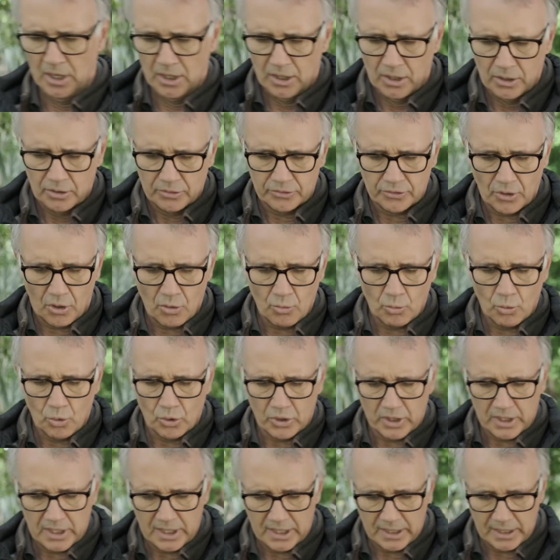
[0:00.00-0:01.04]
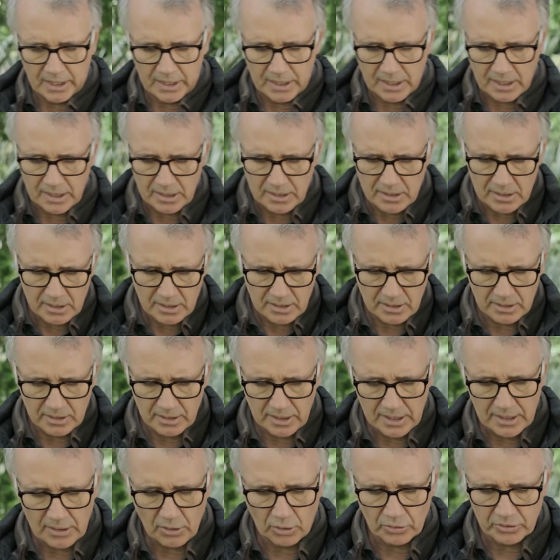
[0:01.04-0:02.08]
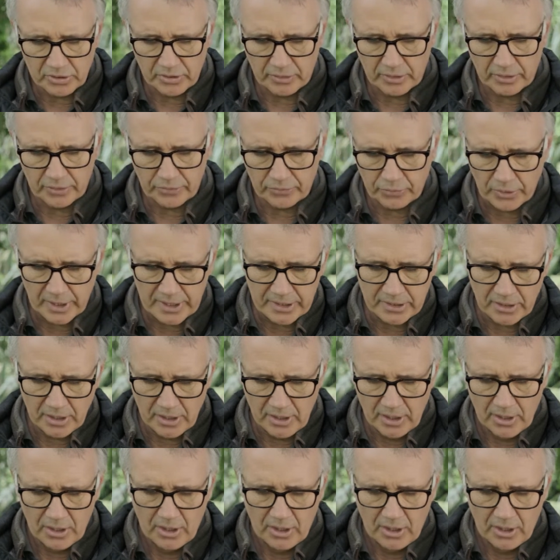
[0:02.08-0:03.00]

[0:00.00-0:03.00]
salt water getting in onto the thread